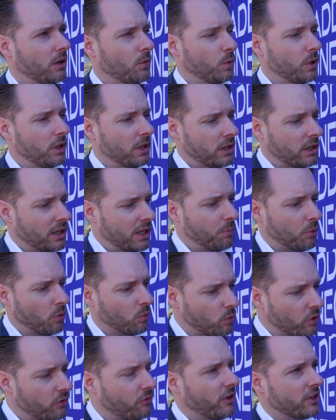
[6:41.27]
We keep
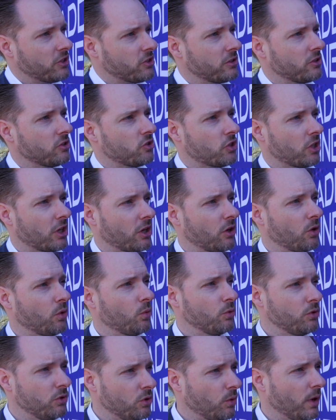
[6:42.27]
on refreshing the show,
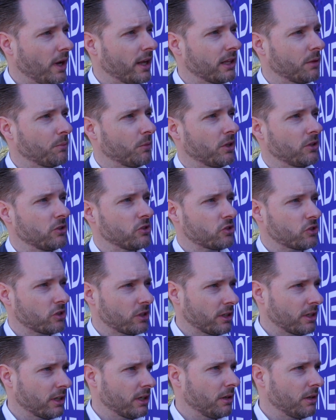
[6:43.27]
new elements.